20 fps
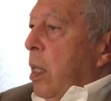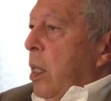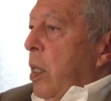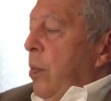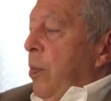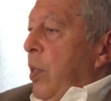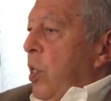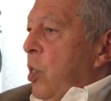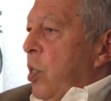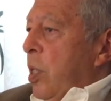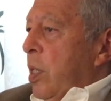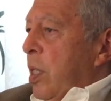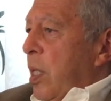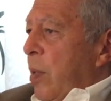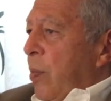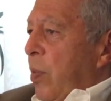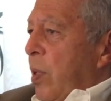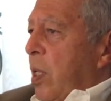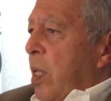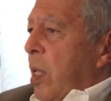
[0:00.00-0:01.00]
the missions
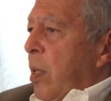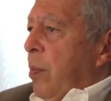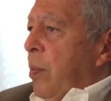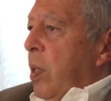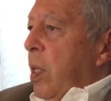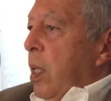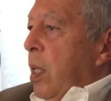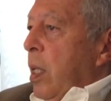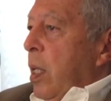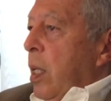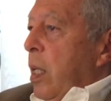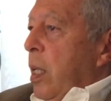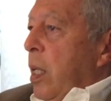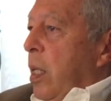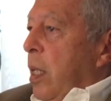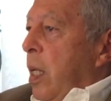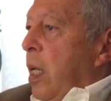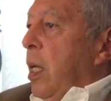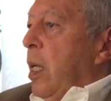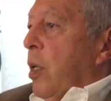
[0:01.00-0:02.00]
had become
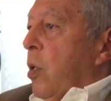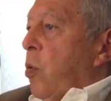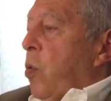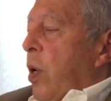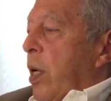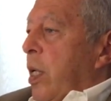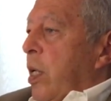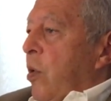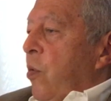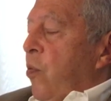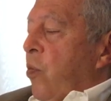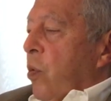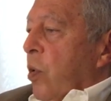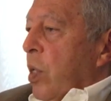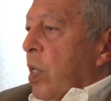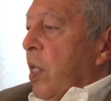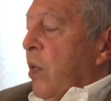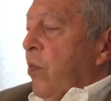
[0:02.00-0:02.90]
nearly quite different,